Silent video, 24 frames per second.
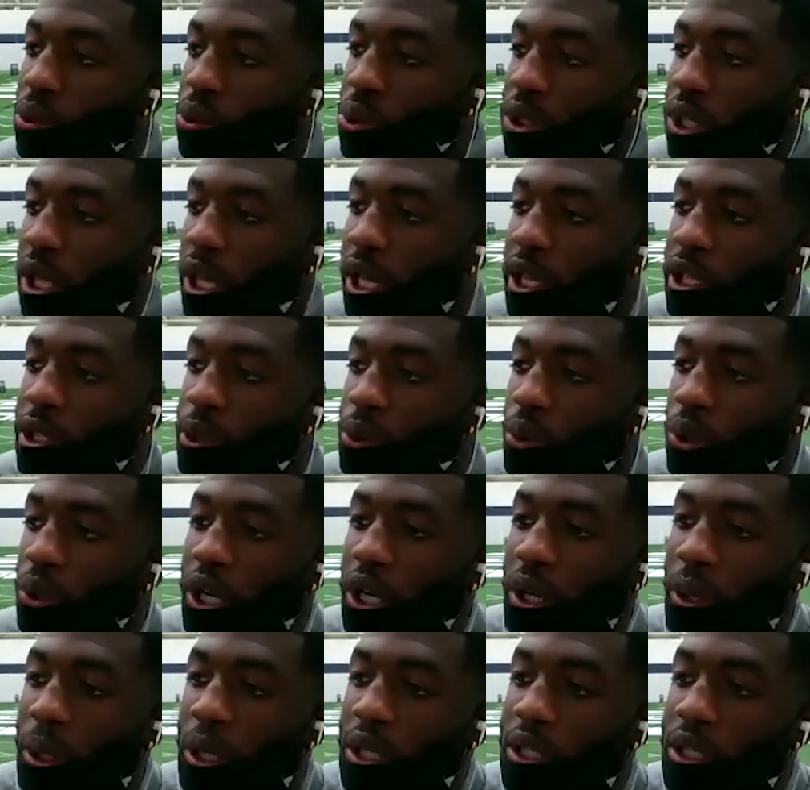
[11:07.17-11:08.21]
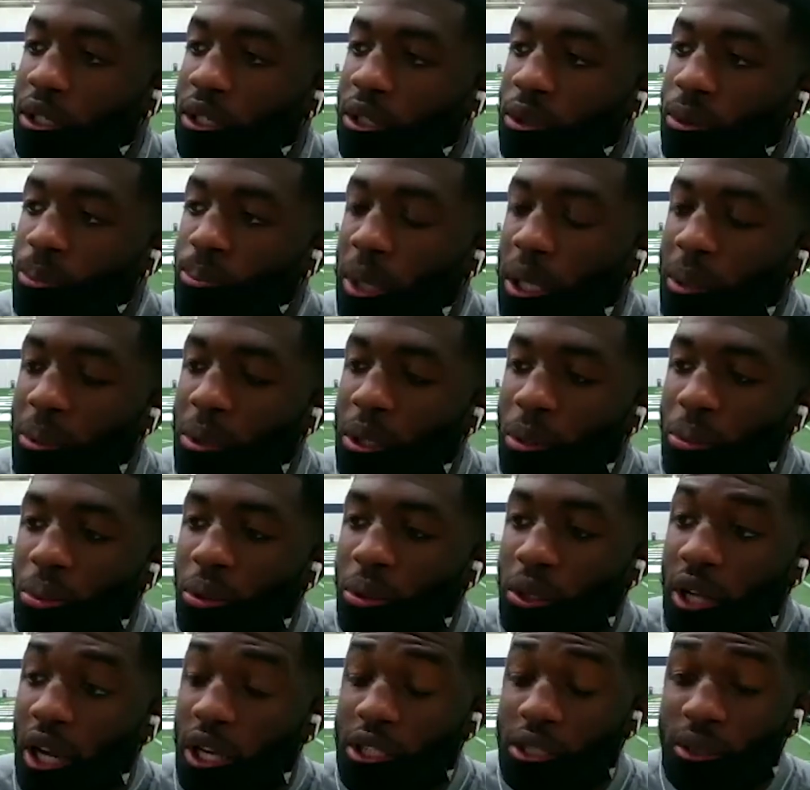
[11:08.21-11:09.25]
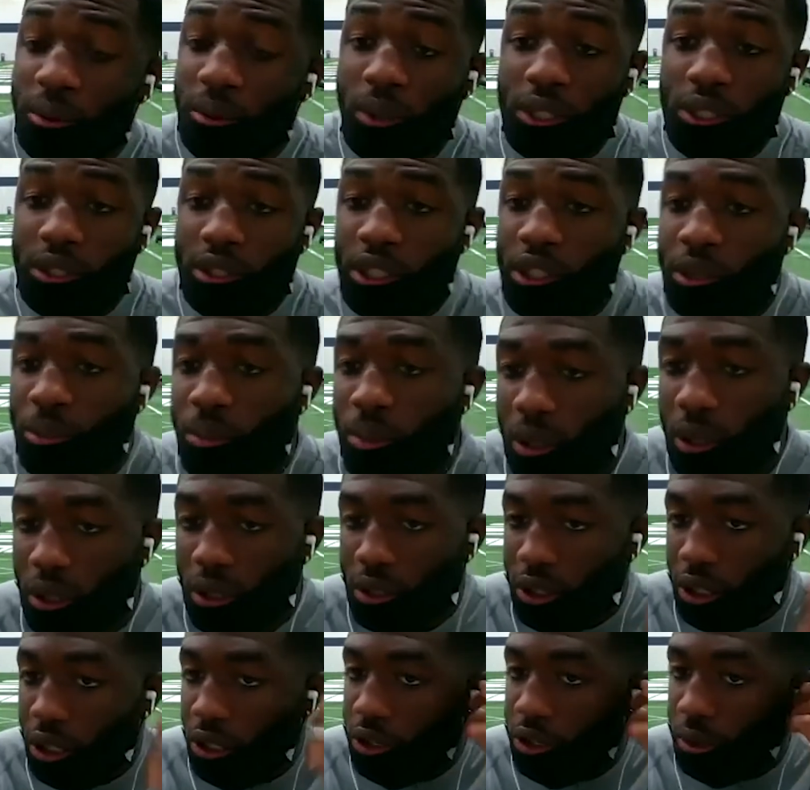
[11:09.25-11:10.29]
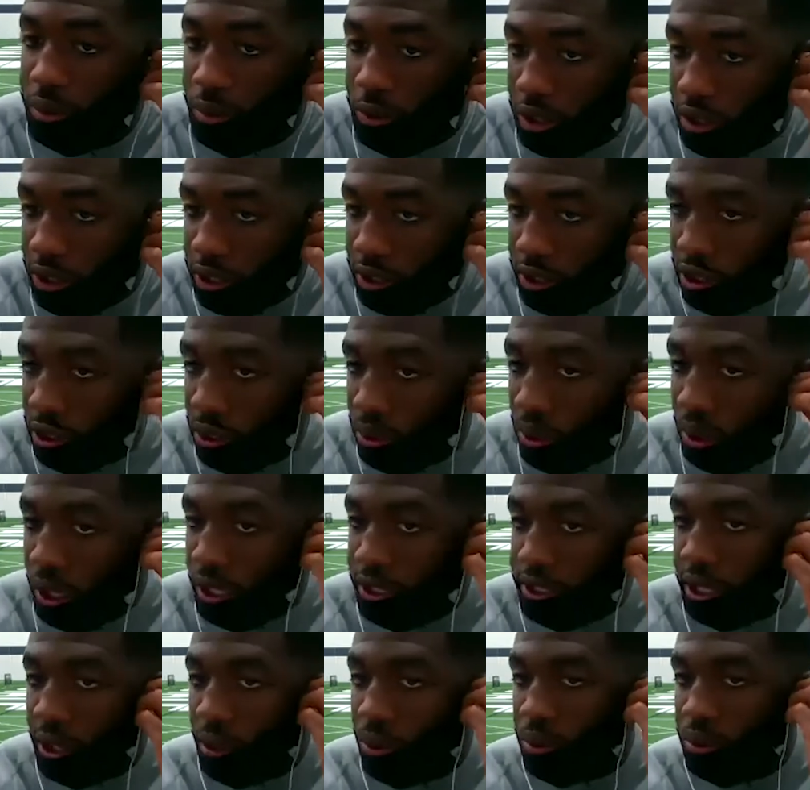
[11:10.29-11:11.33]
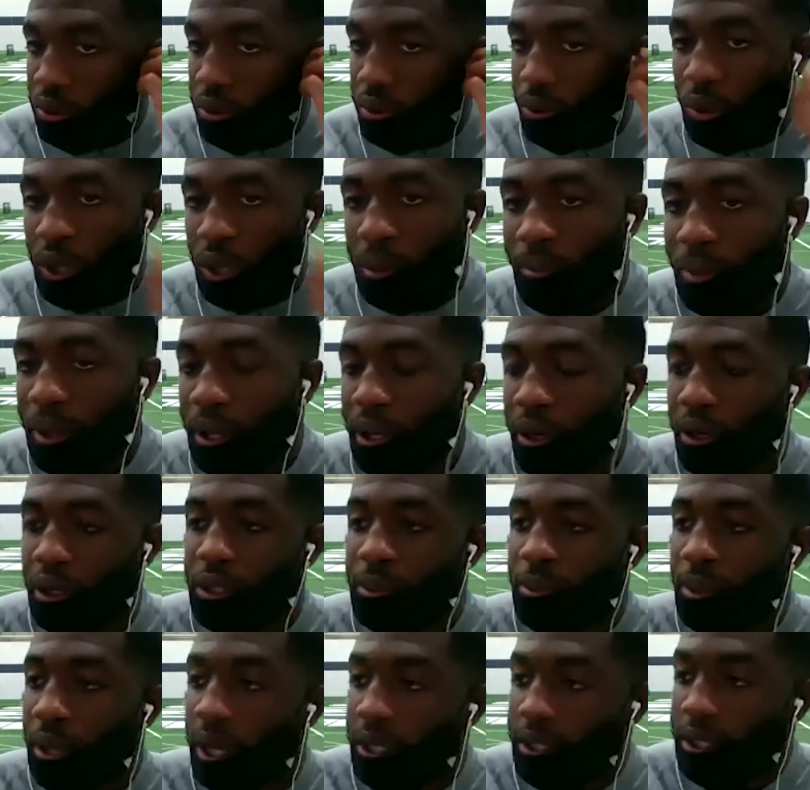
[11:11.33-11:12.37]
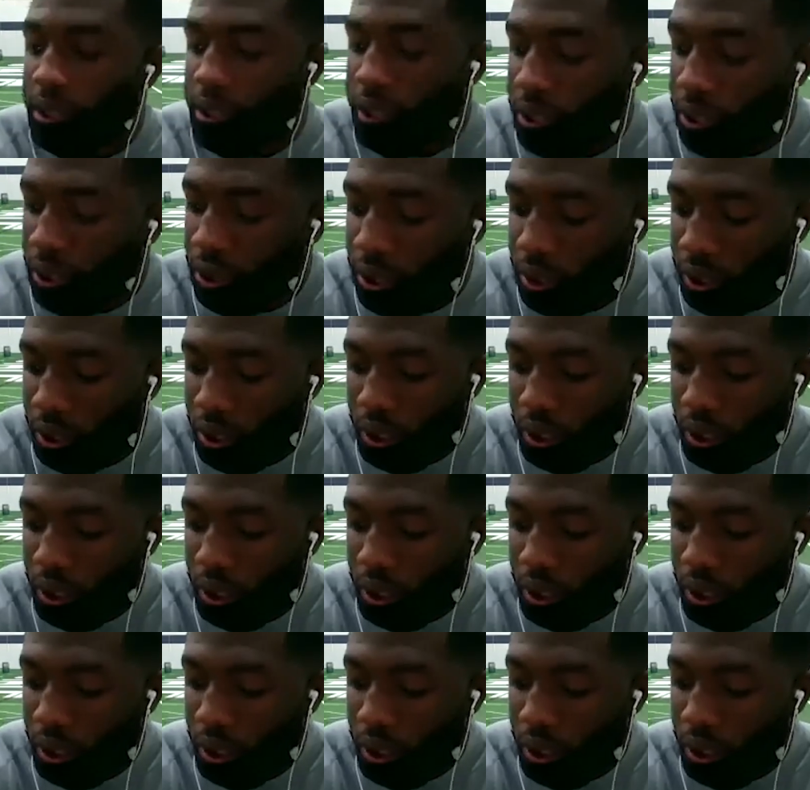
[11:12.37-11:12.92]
it was like, it's weird because maybe the production wasn't there, but in terms of just skill-wise, I was way better this past year.